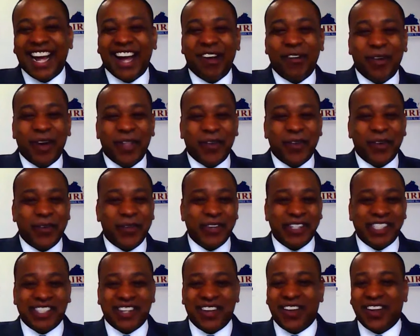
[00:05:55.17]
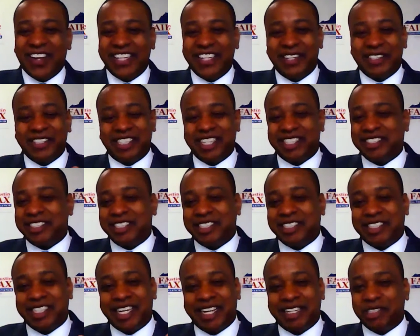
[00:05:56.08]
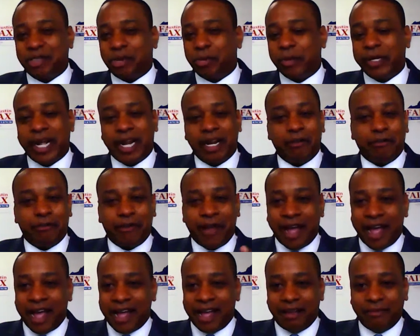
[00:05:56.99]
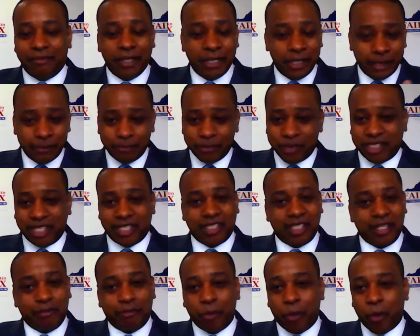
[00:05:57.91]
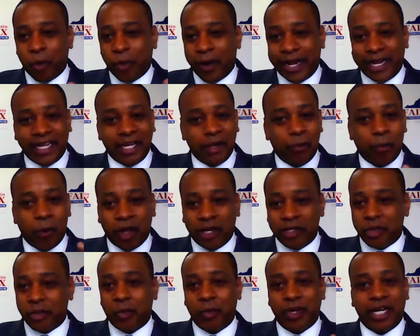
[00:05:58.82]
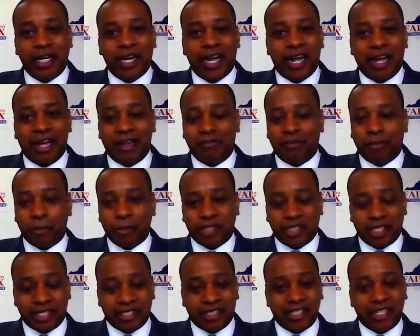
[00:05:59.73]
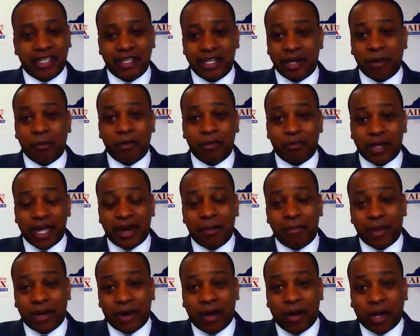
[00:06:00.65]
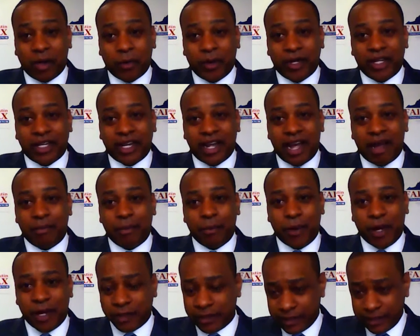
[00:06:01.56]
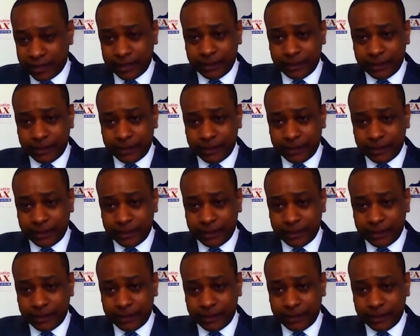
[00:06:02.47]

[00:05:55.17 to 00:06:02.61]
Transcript: whether it was on 66, 395, 64, 81, 29, 460. We've kind of been all around the Commonwealth.